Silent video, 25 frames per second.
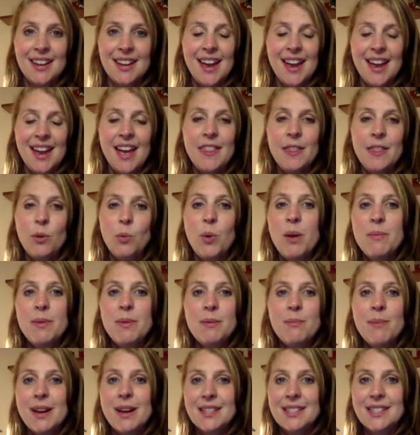and the women
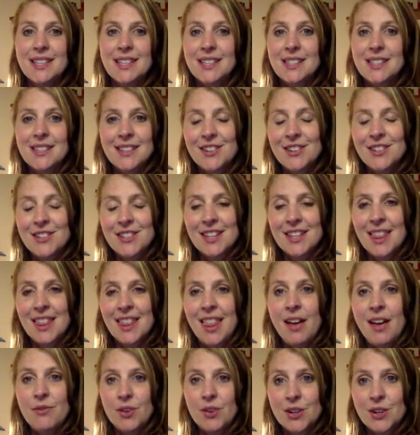my sisters and
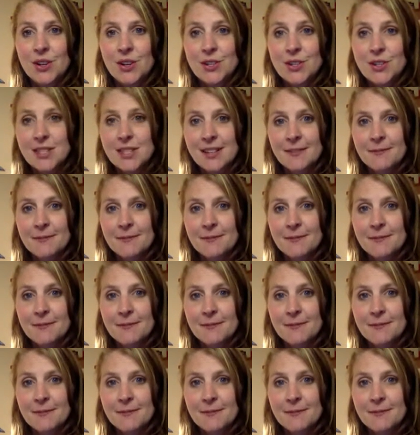lovers,